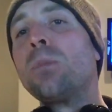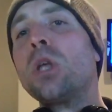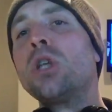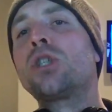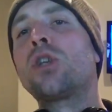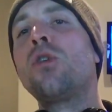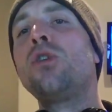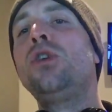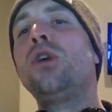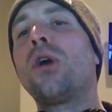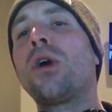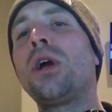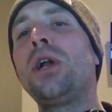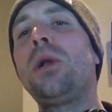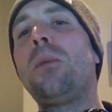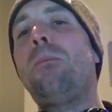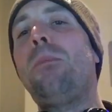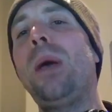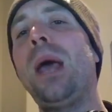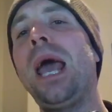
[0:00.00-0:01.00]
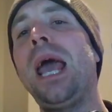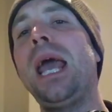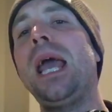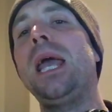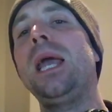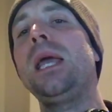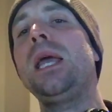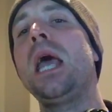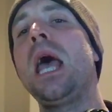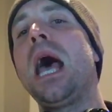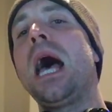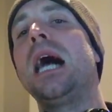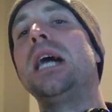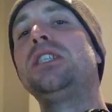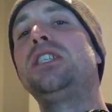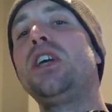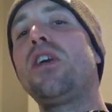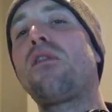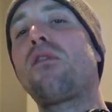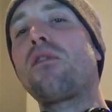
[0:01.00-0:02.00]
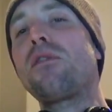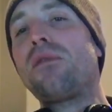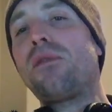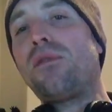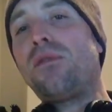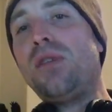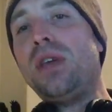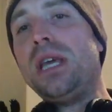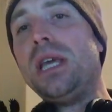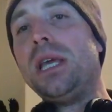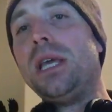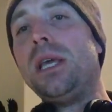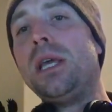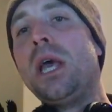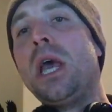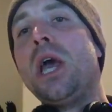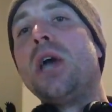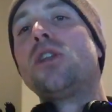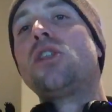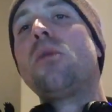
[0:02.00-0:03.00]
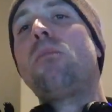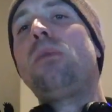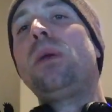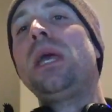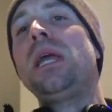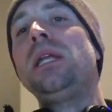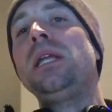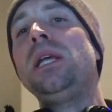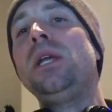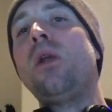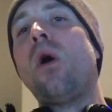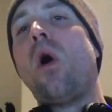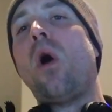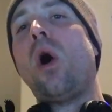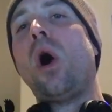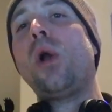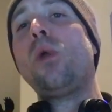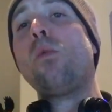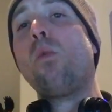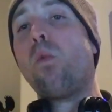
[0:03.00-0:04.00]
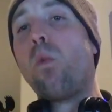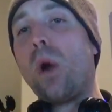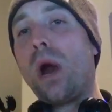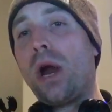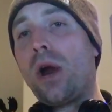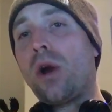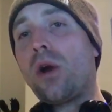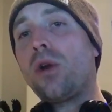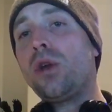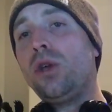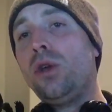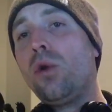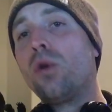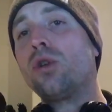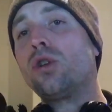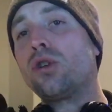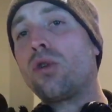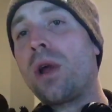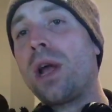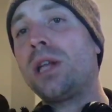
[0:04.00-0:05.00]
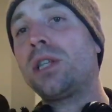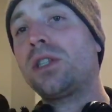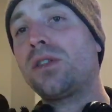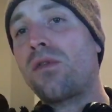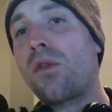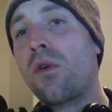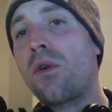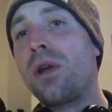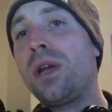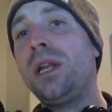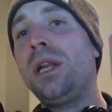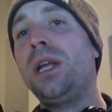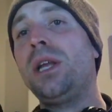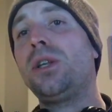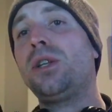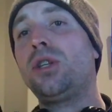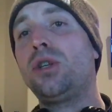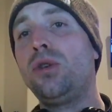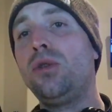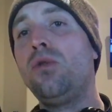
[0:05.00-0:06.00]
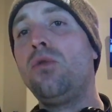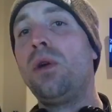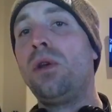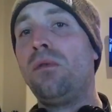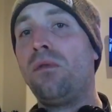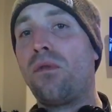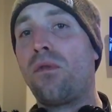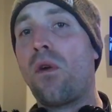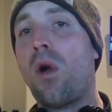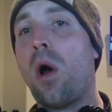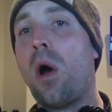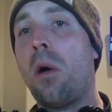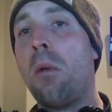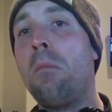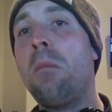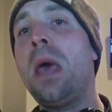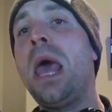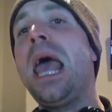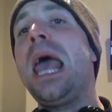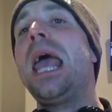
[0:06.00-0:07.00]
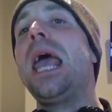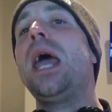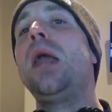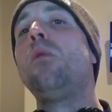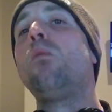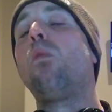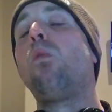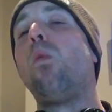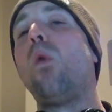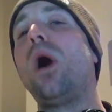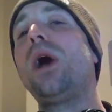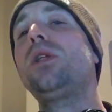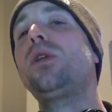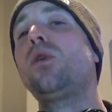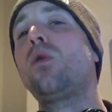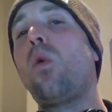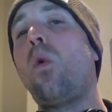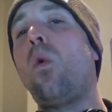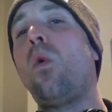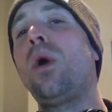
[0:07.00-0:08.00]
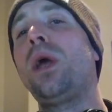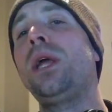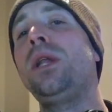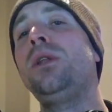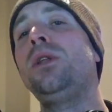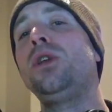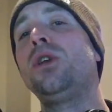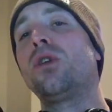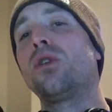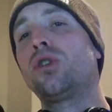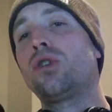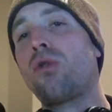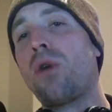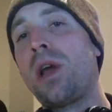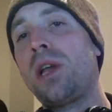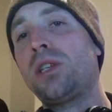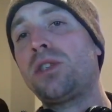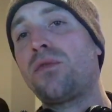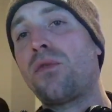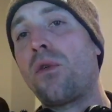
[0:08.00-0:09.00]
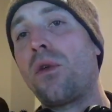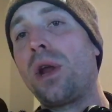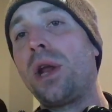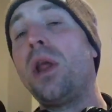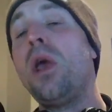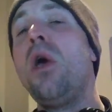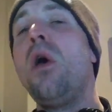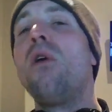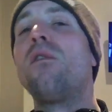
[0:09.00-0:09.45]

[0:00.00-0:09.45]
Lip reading: So you're going to pay a different fee depending on where you're transferring it to and from and what coin you're transferring.